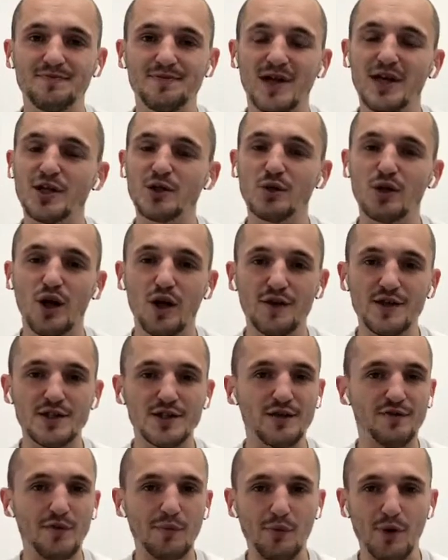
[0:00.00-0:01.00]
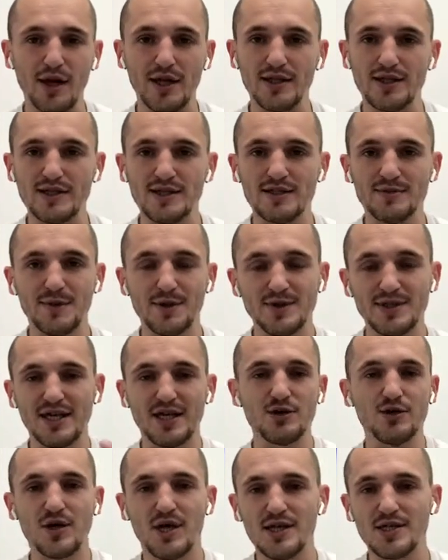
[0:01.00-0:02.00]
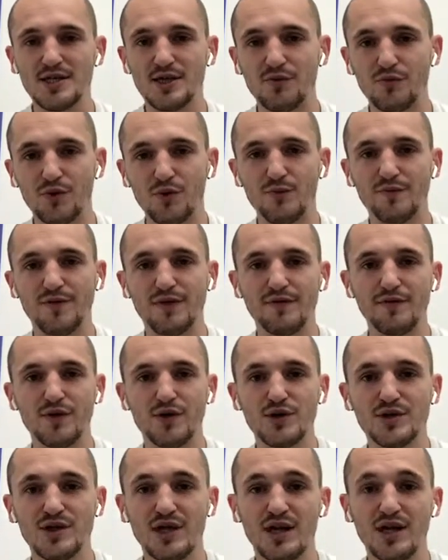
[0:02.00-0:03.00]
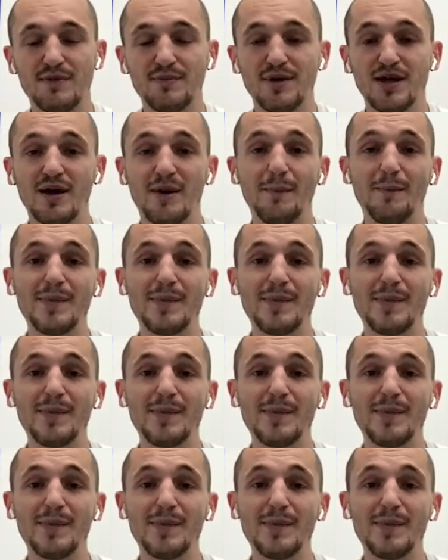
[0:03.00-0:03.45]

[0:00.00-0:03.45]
I do a lot of this stuff for brands, to be able to get you guys in a room for the first time,